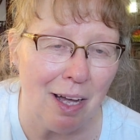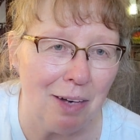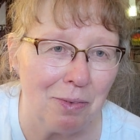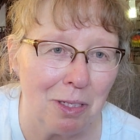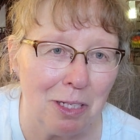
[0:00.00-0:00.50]

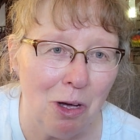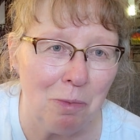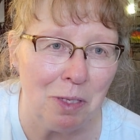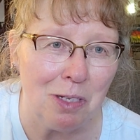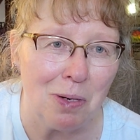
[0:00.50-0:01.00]
I really
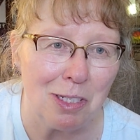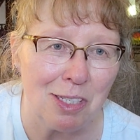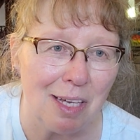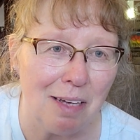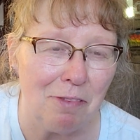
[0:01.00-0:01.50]
hope that you are
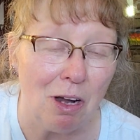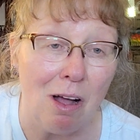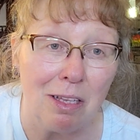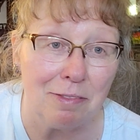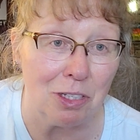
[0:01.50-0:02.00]
safe,
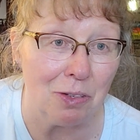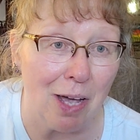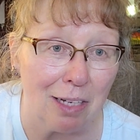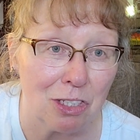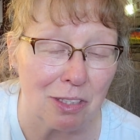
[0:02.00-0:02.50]
all of you
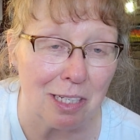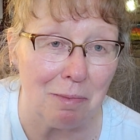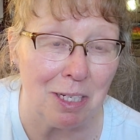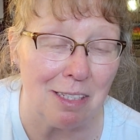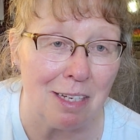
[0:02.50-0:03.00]

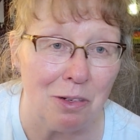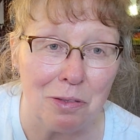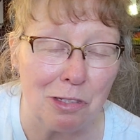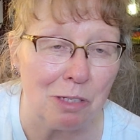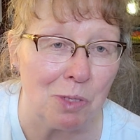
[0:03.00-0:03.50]
actually, because I
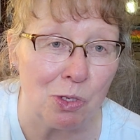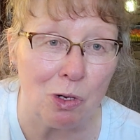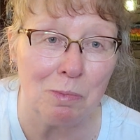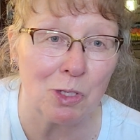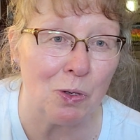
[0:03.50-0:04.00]
know there's some
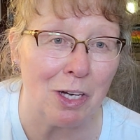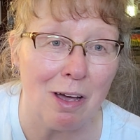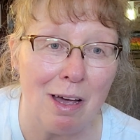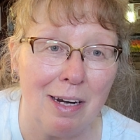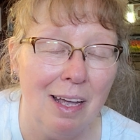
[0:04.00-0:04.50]
storms going
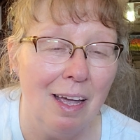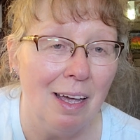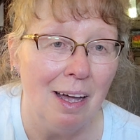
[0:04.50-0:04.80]
on